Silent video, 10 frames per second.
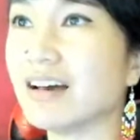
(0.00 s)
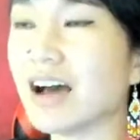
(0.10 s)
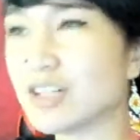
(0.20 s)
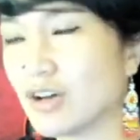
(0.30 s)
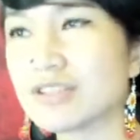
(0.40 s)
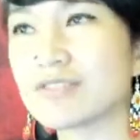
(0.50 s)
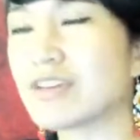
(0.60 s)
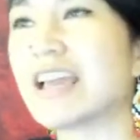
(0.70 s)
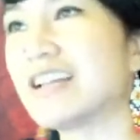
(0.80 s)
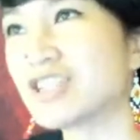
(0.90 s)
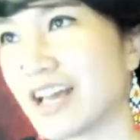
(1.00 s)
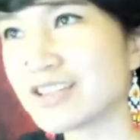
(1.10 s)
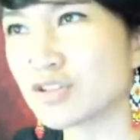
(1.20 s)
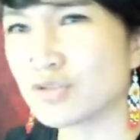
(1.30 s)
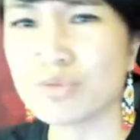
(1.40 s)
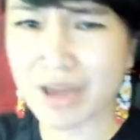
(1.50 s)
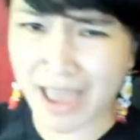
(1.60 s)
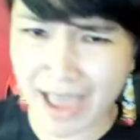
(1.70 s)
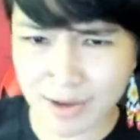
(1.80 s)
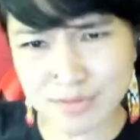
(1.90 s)
a Dolls VHS to the
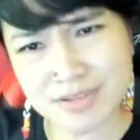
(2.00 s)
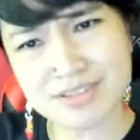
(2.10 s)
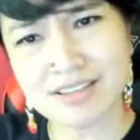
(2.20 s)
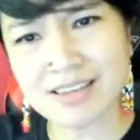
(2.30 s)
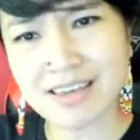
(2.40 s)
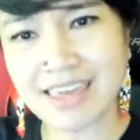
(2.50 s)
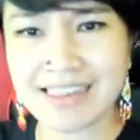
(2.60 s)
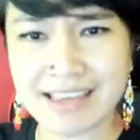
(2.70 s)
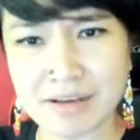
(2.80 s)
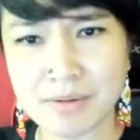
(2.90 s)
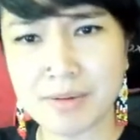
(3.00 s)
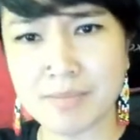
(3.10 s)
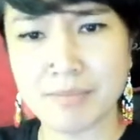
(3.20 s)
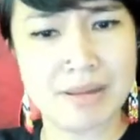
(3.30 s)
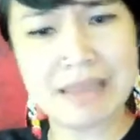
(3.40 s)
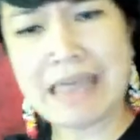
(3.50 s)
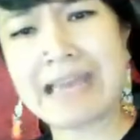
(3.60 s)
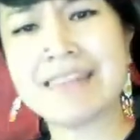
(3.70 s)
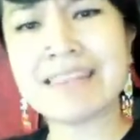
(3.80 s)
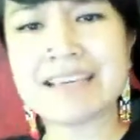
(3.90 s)
house and like
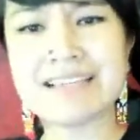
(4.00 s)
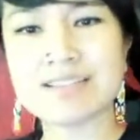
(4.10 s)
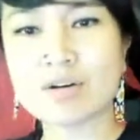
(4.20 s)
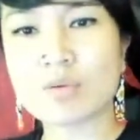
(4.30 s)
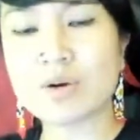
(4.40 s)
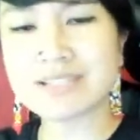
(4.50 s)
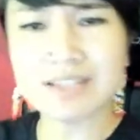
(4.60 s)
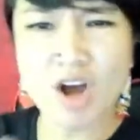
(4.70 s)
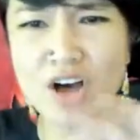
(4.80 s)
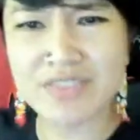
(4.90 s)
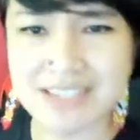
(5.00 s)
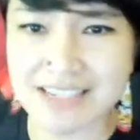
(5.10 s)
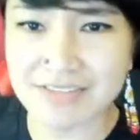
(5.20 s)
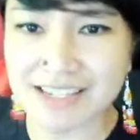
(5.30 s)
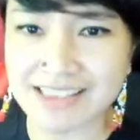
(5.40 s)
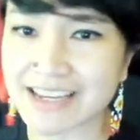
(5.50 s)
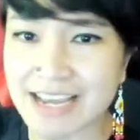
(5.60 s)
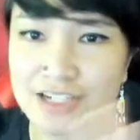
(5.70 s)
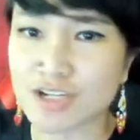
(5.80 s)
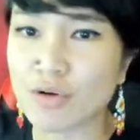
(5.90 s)
plan this, or was it on the TV? Like, I
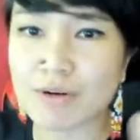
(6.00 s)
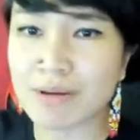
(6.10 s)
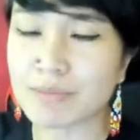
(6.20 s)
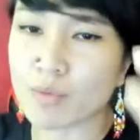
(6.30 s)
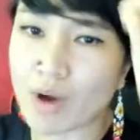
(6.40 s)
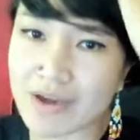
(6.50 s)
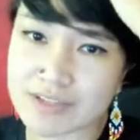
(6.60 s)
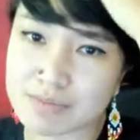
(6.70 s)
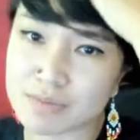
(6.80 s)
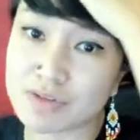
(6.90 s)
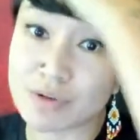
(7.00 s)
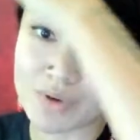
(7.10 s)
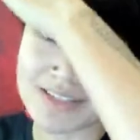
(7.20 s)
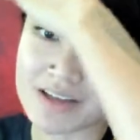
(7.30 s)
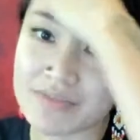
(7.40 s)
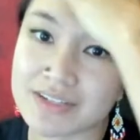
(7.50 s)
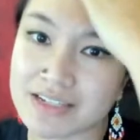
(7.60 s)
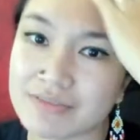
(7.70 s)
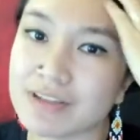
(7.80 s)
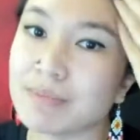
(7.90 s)
don't remember why this movie was on the
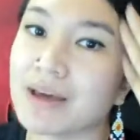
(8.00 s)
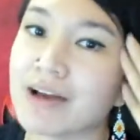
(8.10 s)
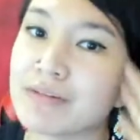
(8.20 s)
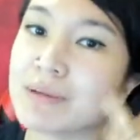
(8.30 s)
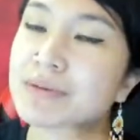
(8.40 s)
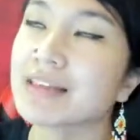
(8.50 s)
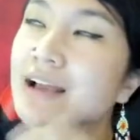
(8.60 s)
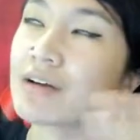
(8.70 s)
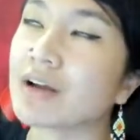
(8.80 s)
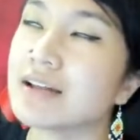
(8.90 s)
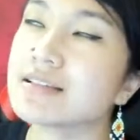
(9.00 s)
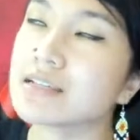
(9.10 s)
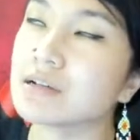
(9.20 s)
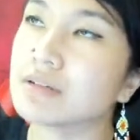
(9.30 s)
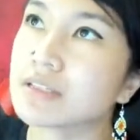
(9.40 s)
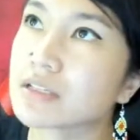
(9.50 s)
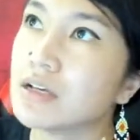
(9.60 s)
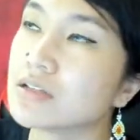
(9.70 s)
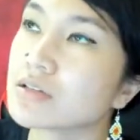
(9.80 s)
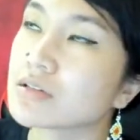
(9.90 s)
TV, but I remember that credit sequence
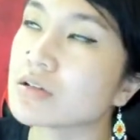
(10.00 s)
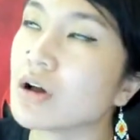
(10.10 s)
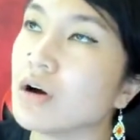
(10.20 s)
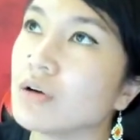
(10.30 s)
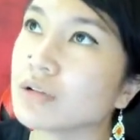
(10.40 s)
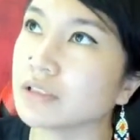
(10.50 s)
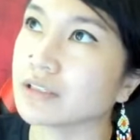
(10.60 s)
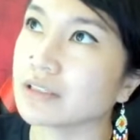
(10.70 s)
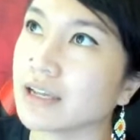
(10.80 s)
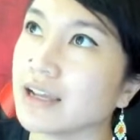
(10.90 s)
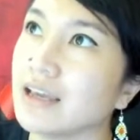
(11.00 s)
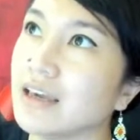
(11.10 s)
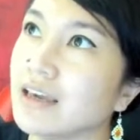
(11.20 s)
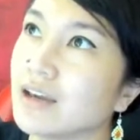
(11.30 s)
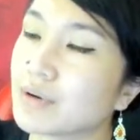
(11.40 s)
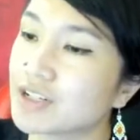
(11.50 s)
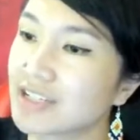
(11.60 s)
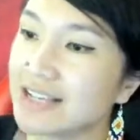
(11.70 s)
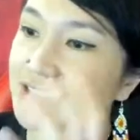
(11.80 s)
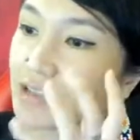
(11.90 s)
so clearly where it just
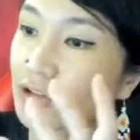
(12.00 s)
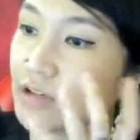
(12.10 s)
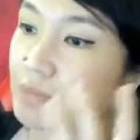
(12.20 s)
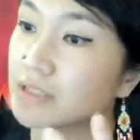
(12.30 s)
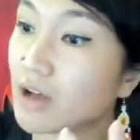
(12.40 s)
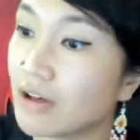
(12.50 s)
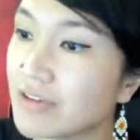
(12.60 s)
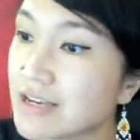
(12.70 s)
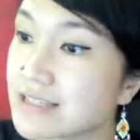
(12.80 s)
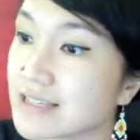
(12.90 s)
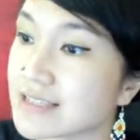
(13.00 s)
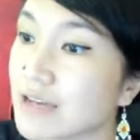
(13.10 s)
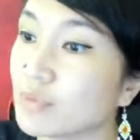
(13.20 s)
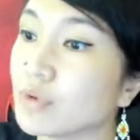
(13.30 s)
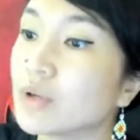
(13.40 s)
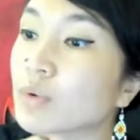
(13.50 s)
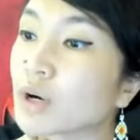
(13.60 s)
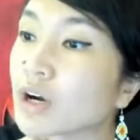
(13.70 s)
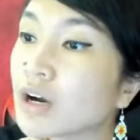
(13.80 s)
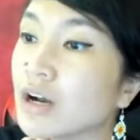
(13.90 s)
has like the creepy doll faces, and we
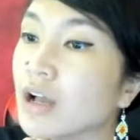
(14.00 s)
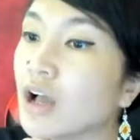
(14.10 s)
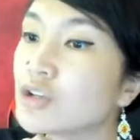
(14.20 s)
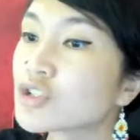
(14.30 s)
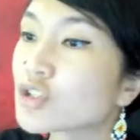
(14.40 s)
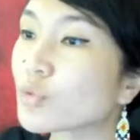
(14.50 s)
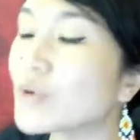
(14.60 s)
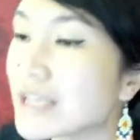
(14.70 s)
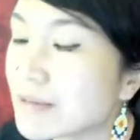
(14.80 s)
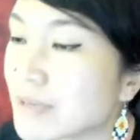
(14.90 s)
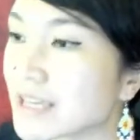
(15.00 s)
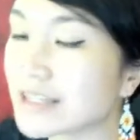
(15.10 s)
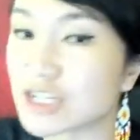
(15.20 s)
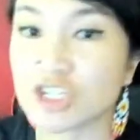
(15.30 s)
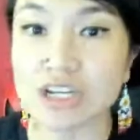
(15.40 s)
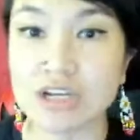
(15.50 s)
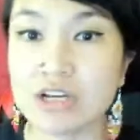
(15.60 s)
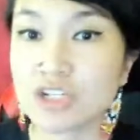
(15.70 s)
were screaming. Like she